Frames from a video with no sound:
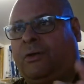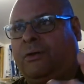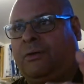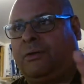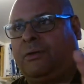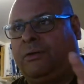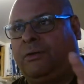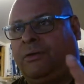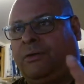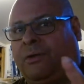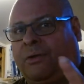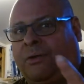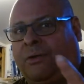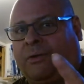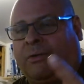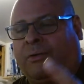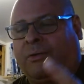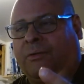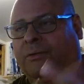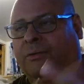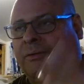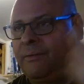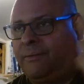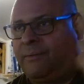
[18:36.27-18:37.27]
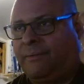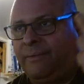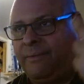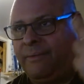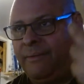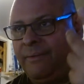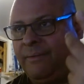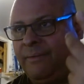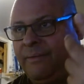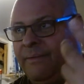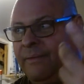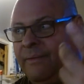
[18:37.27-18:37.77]
your
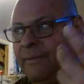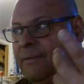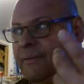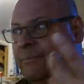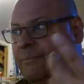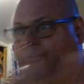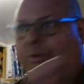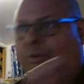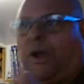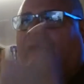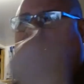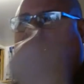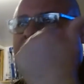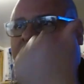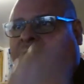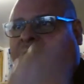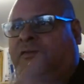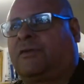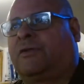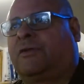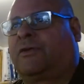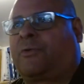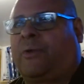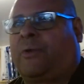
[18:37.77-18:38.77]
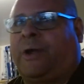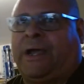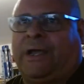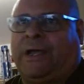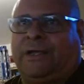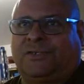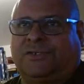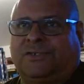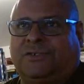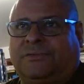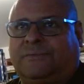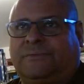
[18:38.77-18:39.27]
browser is gonna
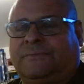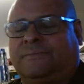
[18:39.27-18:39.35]
crash.